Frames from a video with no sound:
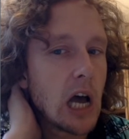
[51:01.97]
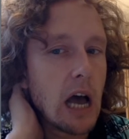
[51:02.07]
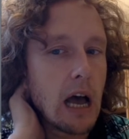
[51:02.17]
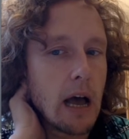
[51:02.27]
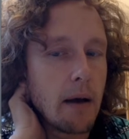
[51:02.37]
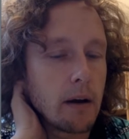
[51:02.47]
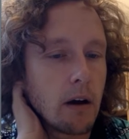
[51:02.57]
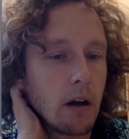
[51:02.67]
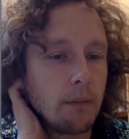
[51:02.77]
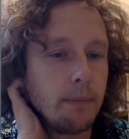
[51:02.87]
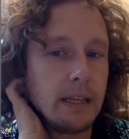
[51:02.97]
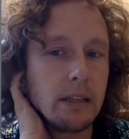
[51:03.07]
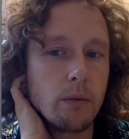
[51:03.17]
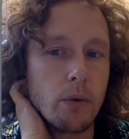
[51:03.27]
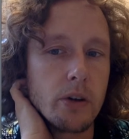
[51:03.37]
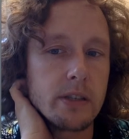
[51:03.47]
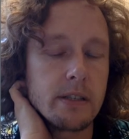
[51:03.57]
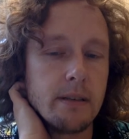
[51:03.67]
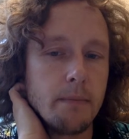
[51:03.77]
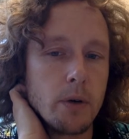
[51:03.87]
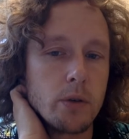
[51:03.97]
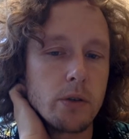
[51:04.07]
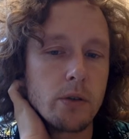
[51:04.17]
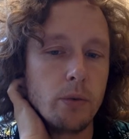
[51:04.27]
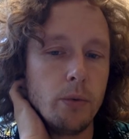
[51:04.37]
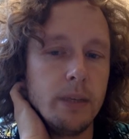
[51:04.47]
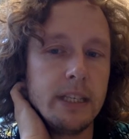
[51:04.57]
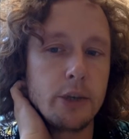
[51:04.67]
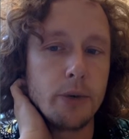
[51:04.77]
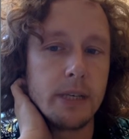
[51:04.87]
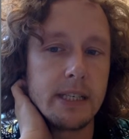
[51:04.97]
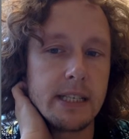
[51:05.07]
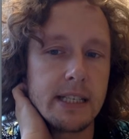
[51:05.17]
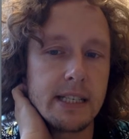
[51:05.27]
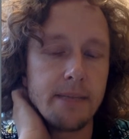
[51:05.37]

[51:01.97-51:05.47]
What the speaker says: Carl Bildt, was the most retweeted,